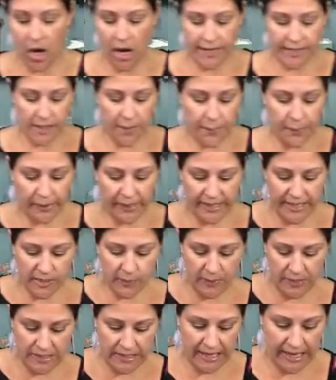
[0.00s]
awesome
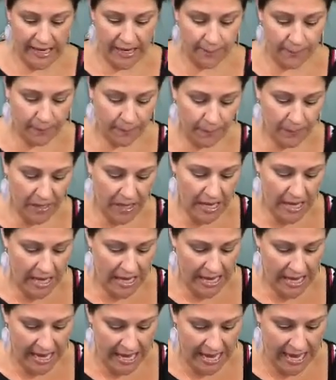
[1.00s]
placement tape
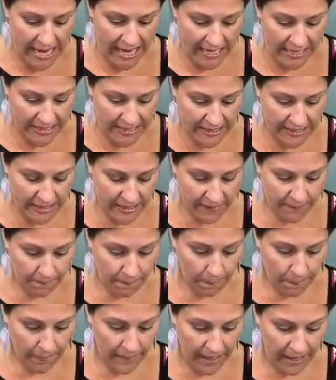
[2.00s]
and
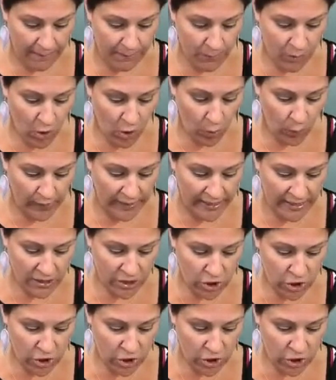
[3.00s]
I'm going